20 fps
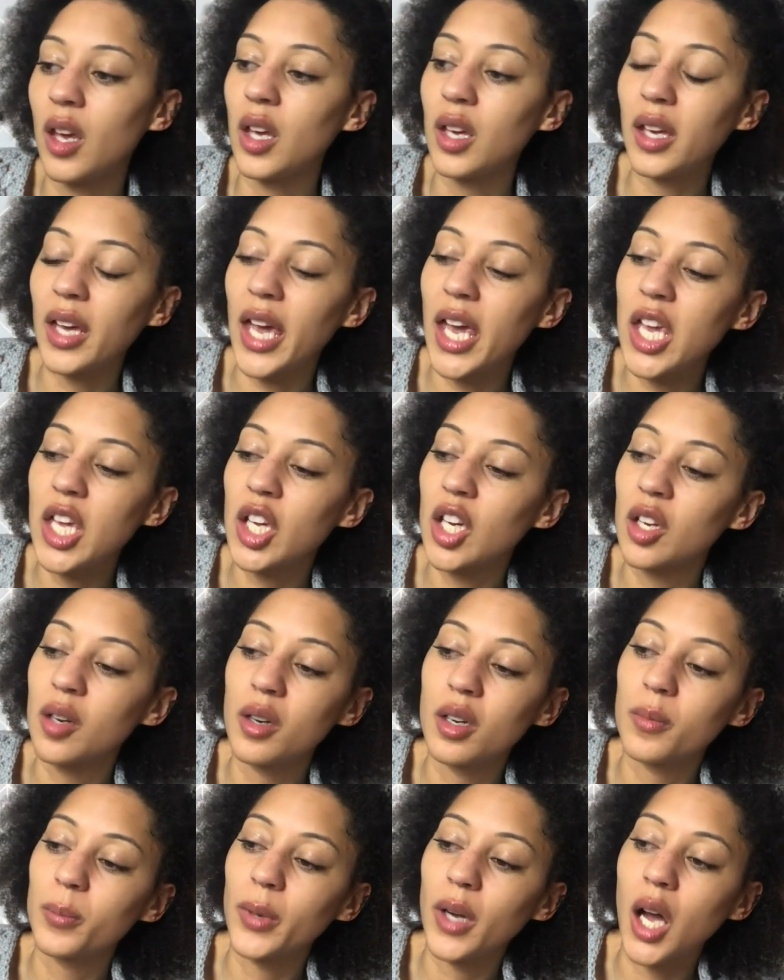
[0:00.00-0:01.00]
taking
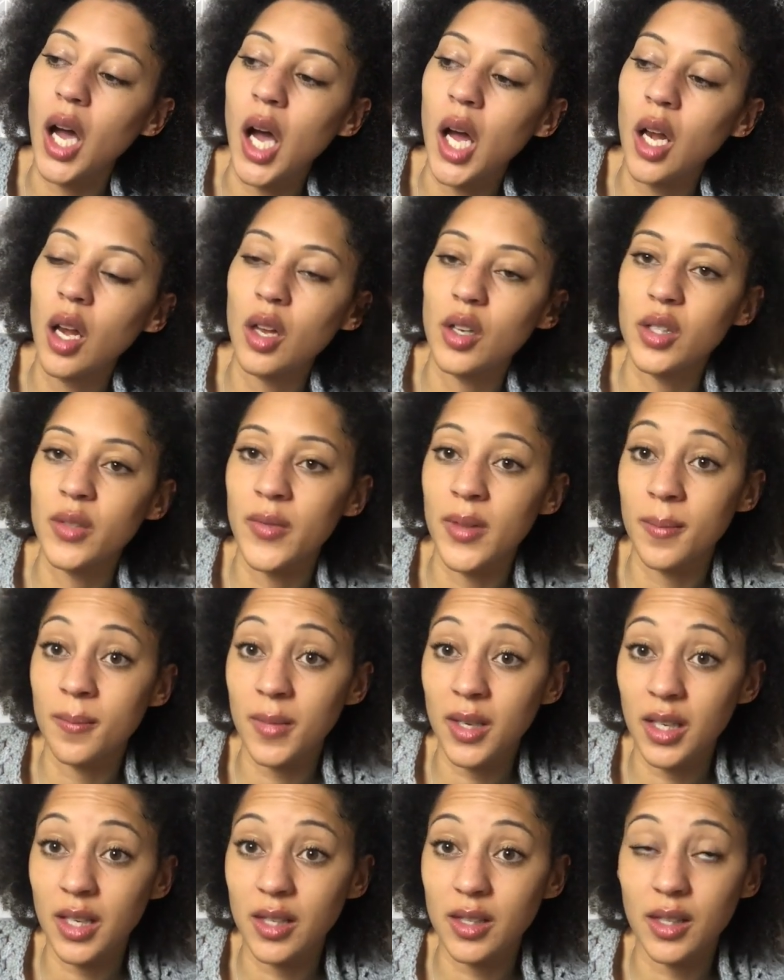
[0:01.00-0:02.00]
up a lot of the
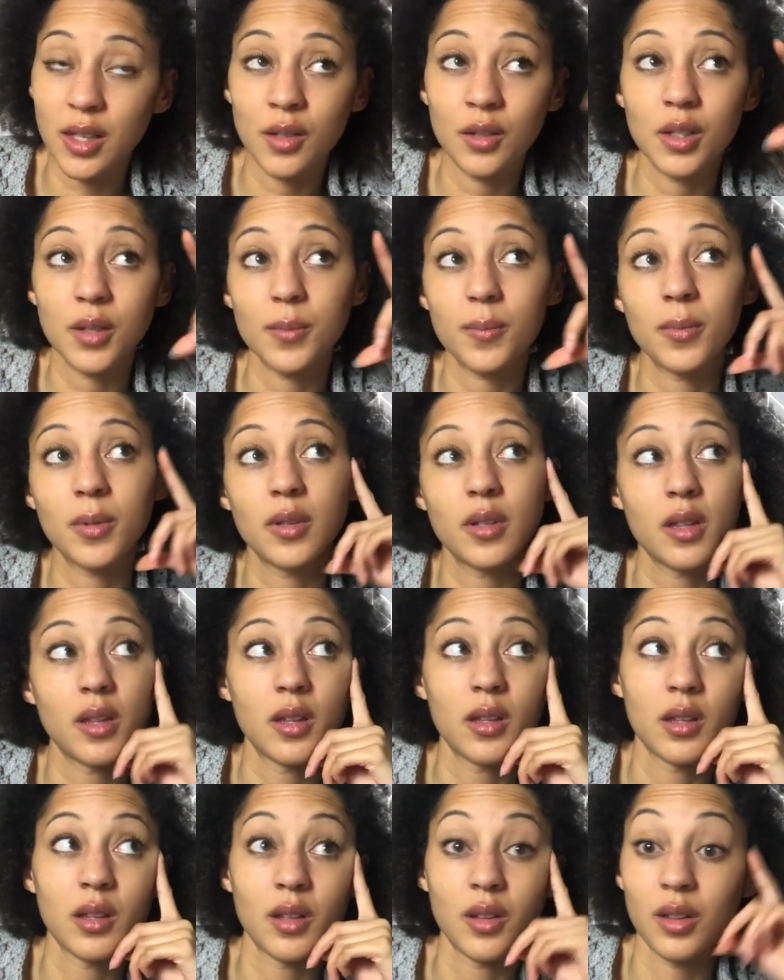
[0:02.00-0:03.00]
minis that are up
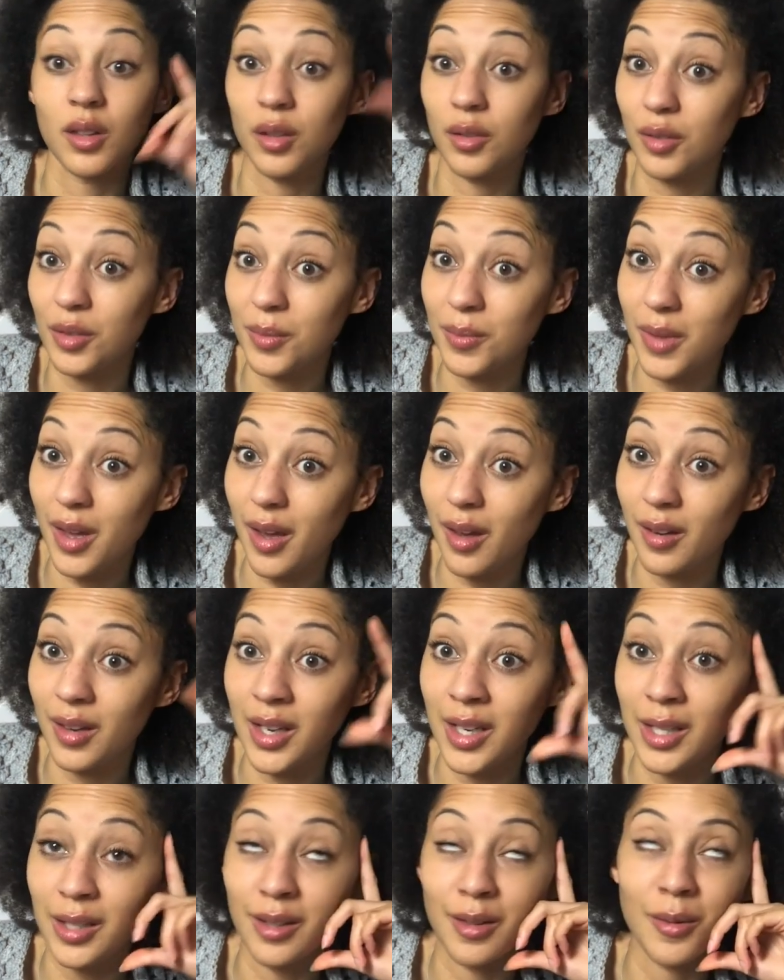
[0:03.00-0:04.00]
there,
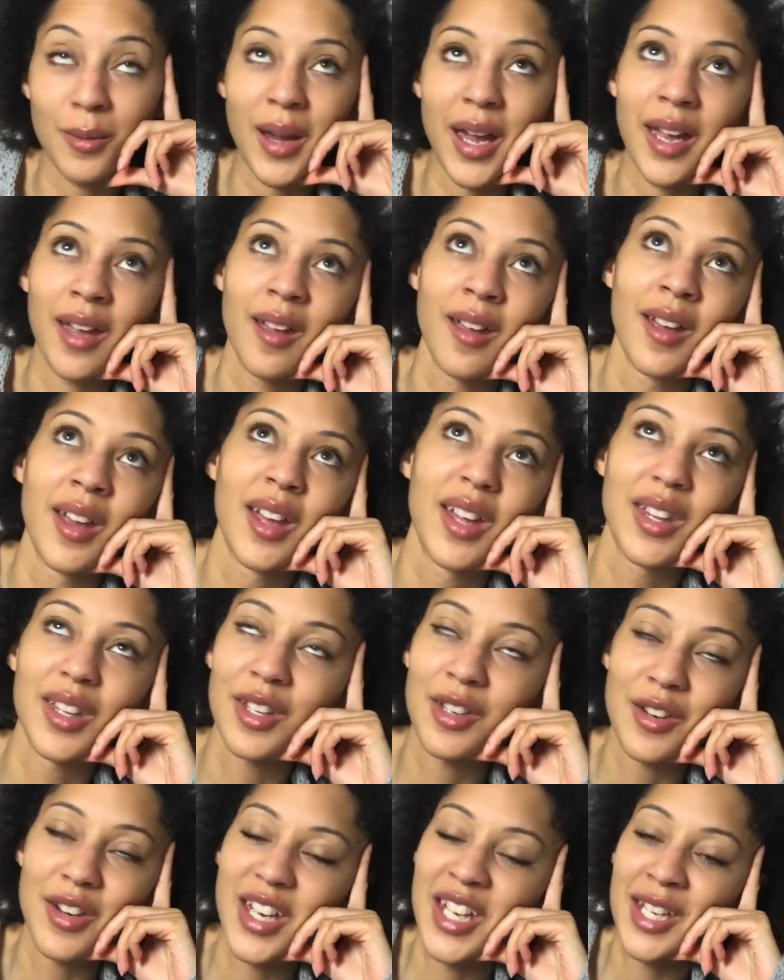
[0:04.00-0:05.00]
hidden away. They're
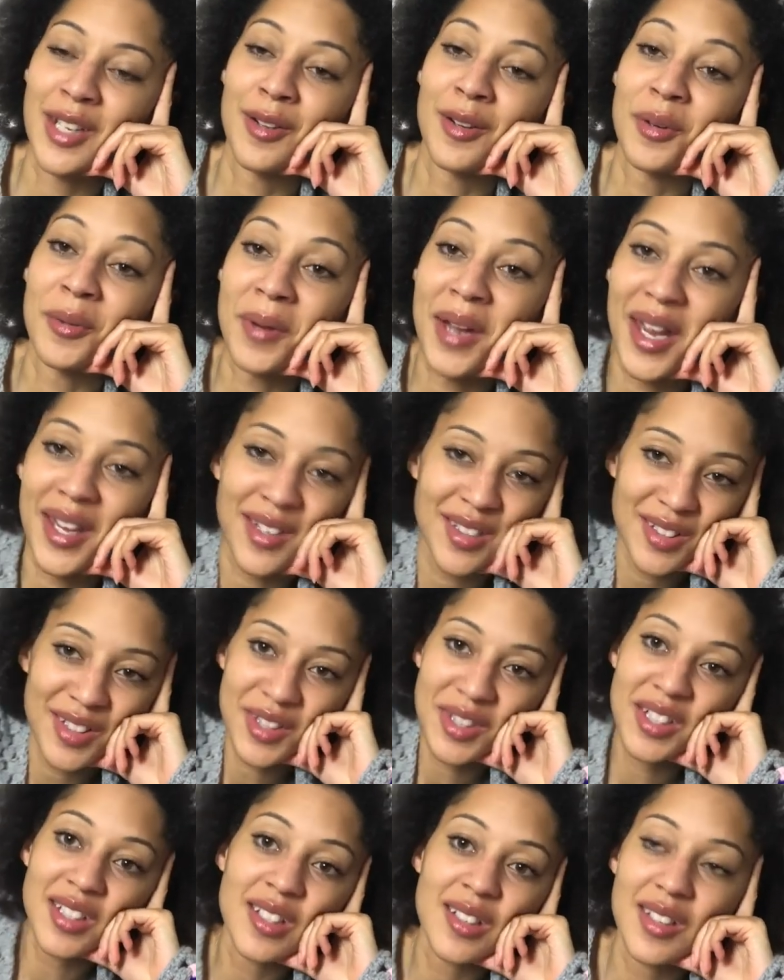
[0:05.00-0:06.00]
not hidden away,
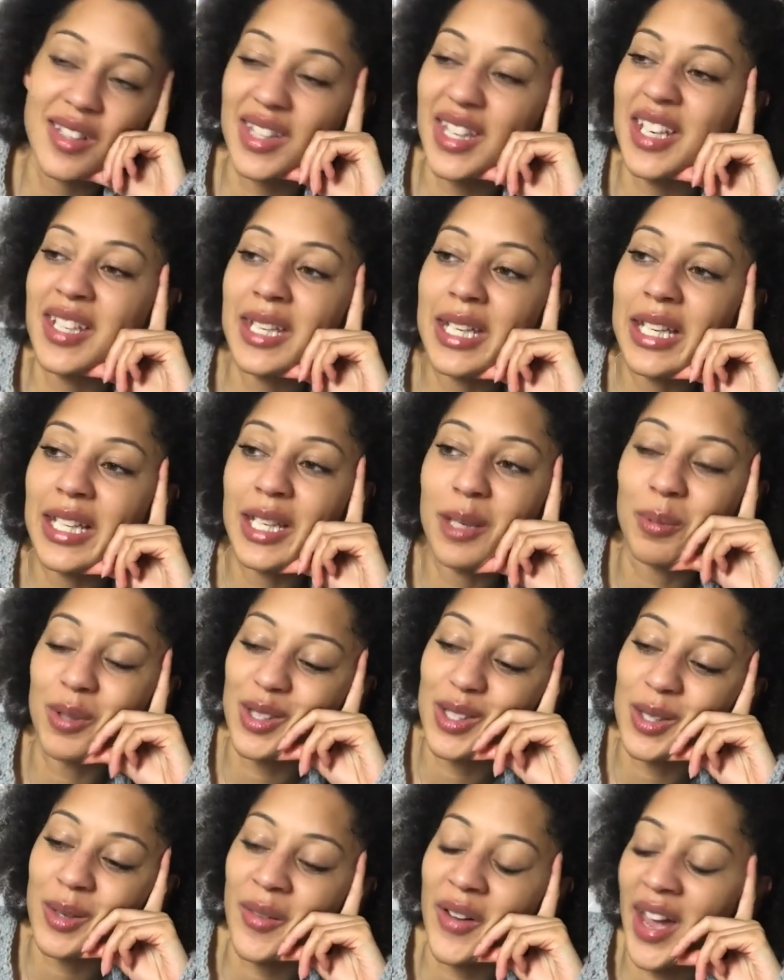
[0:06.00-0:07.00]
they're neatly
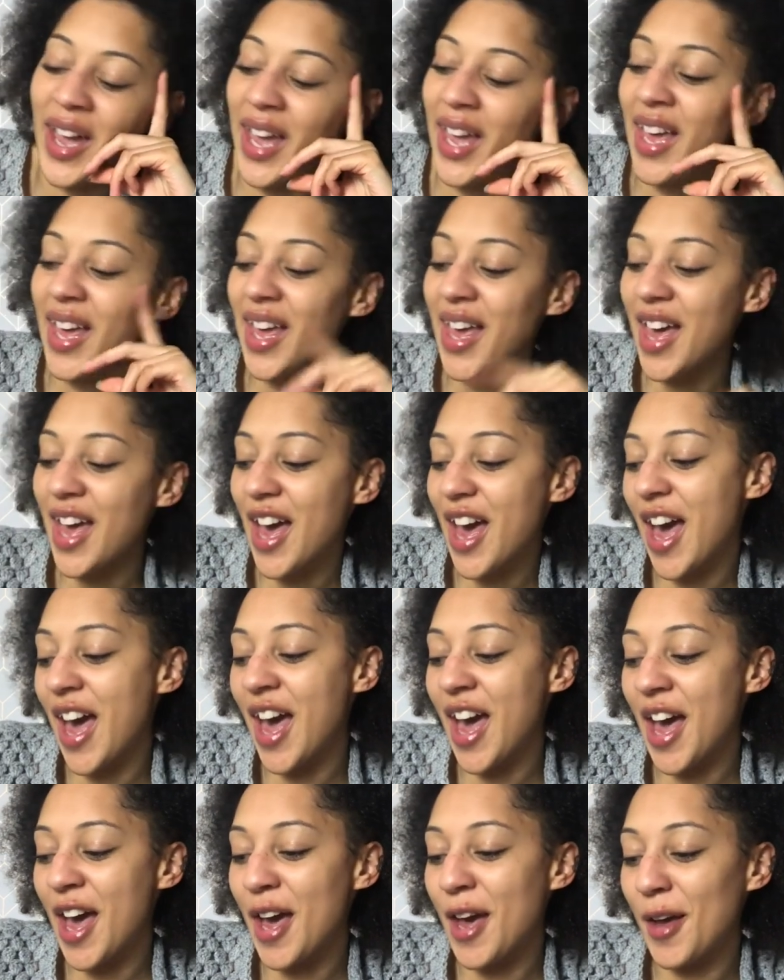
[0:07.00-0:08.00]
put away.
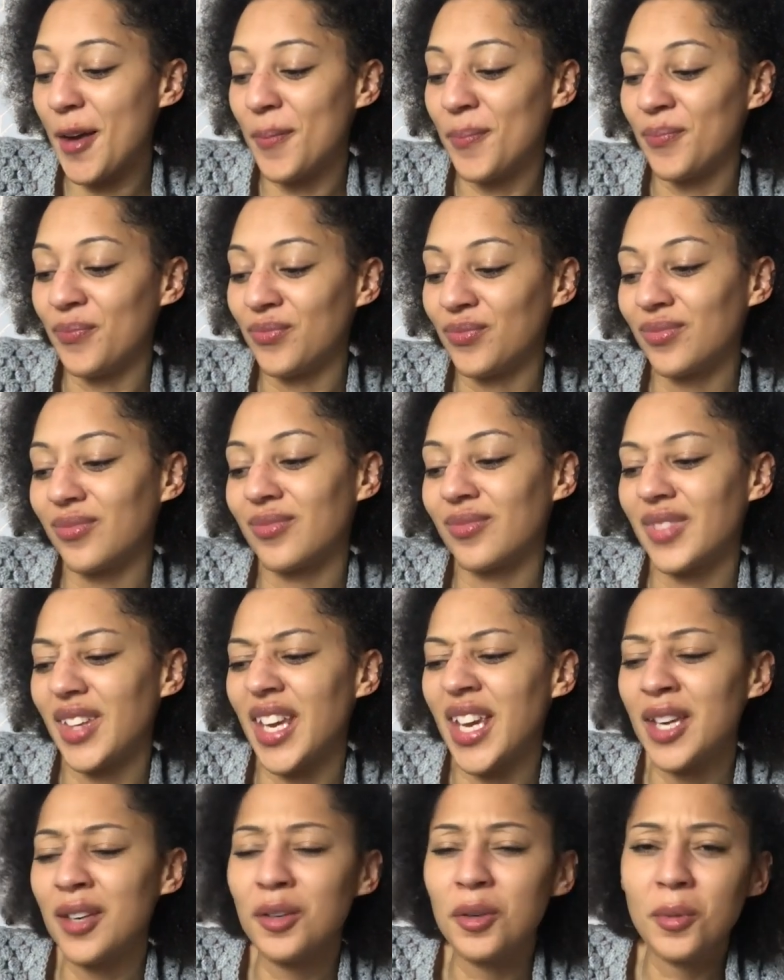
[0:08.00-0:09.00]

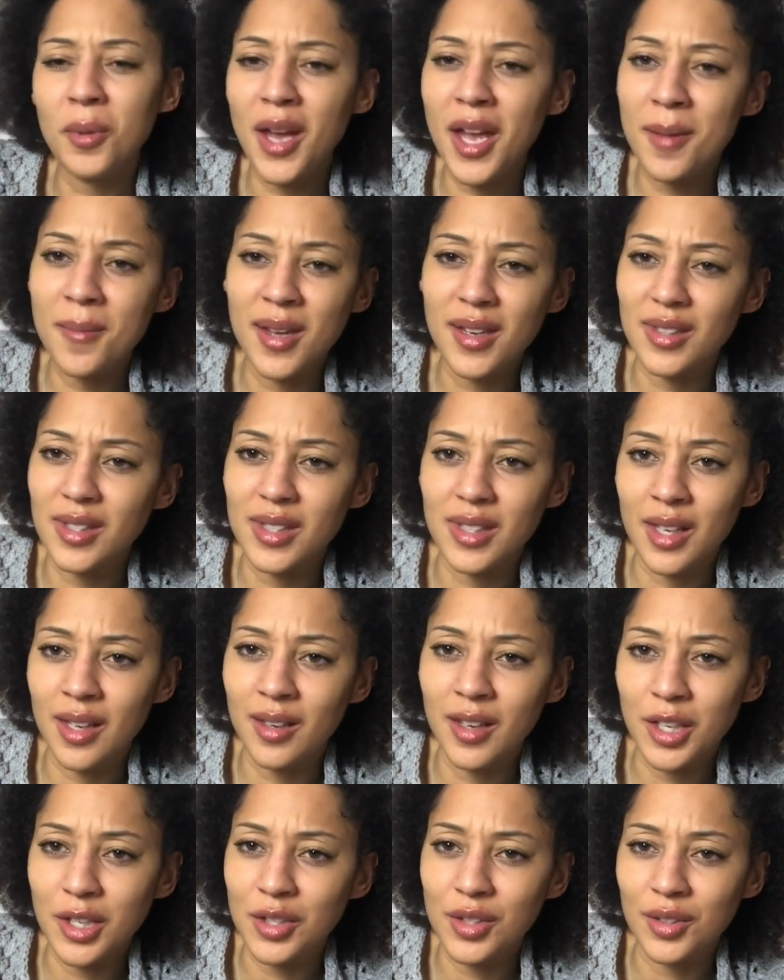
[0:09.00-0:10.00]
Hidden away makes it sound
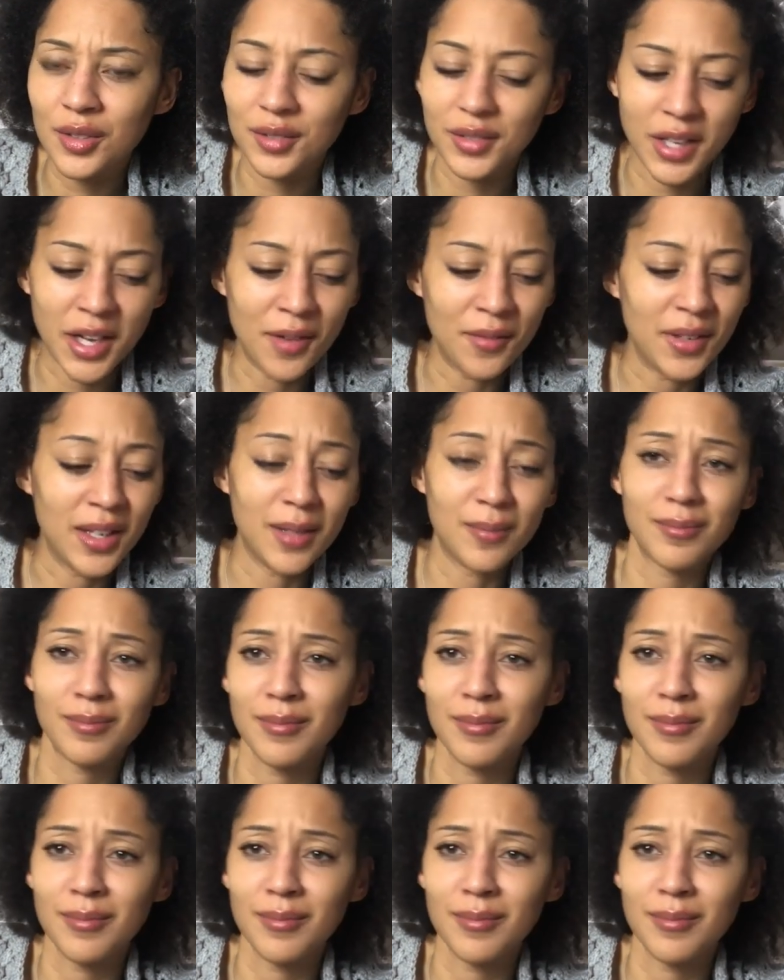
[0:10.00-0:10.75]
like you shouldn't have it.